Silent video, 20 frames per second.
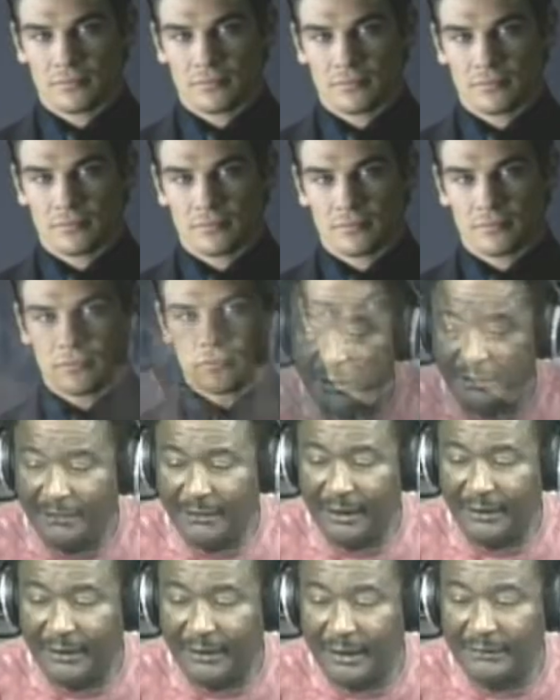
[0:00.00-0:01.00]
And so I
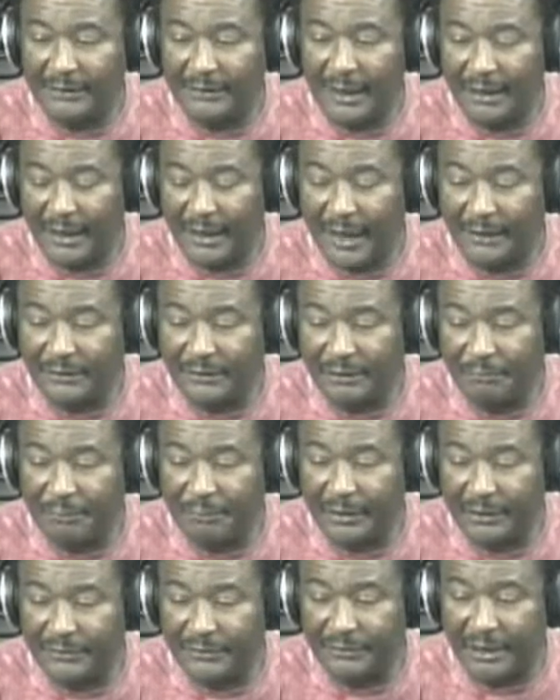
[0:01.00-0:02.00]
think I like the
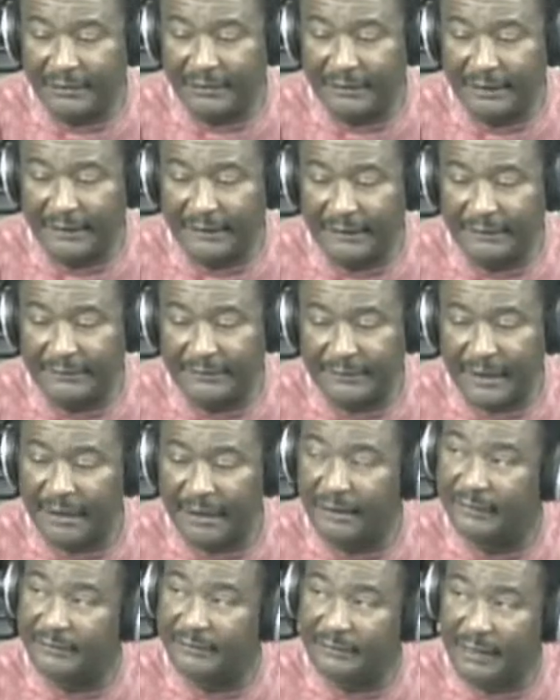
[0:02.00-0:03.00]
picture. I think it's
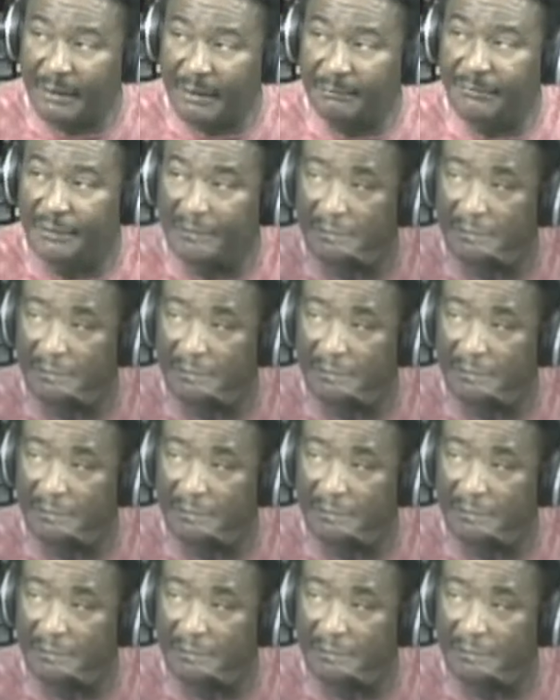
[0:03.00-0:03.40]
selling something.